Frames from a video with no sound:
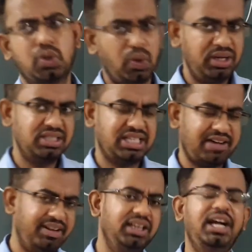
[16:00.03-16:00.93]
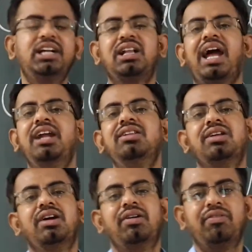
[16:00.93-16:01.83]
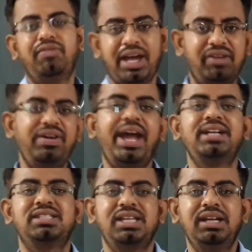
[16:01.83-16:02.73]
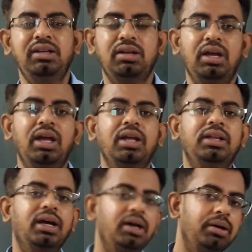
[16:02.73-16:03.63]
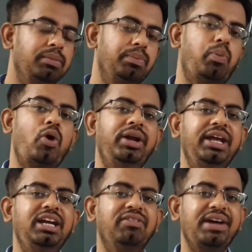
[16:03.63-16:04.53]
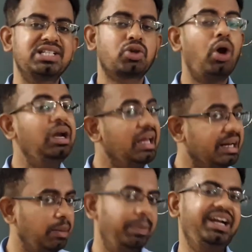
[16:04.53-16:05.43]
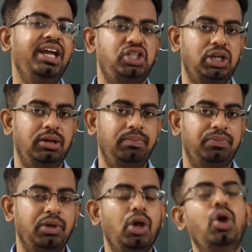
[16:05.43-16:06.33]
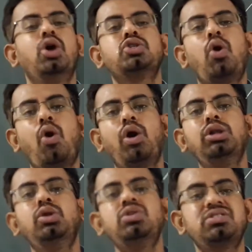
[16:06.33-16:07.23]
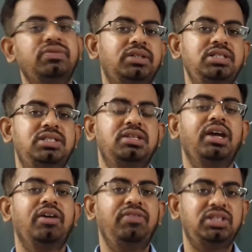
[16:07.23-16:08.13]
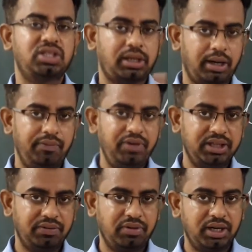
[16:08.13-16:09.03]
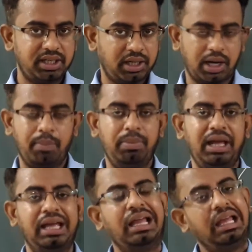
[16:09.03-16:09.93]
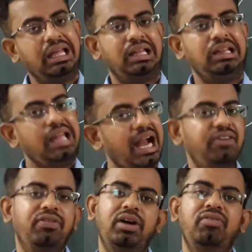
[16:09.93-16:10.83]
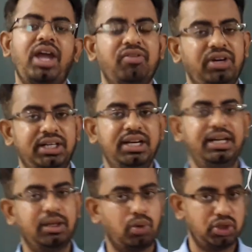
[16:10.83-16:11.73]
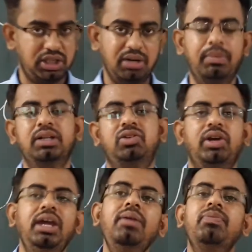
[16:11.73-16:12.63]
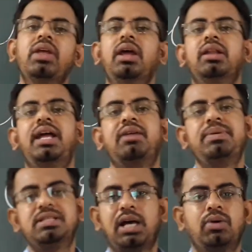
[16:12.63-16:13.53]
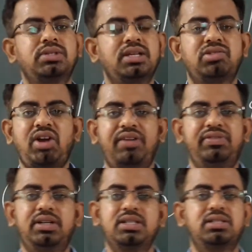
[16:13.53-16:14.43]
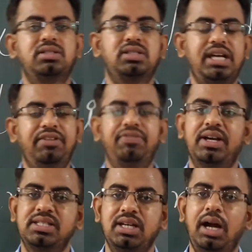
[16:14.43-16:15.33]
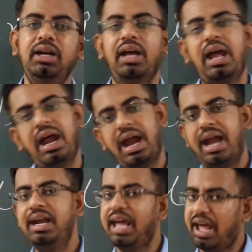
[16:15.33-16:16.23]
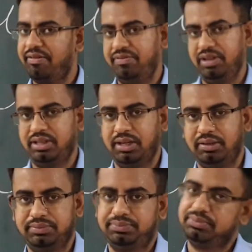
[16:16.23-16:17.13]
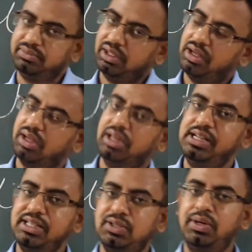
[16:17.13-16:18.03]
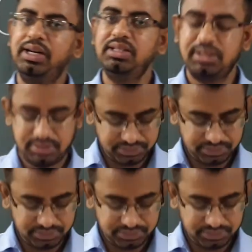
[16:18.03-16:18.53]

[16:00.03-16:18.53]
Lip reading: So in 7th, 8th line, where we had seen the poetic device called repetition. So all those words which come with the word crumbling, that word we have written in the question number 3. That means houses, rafters, steadfast heart and everything. Clear, students?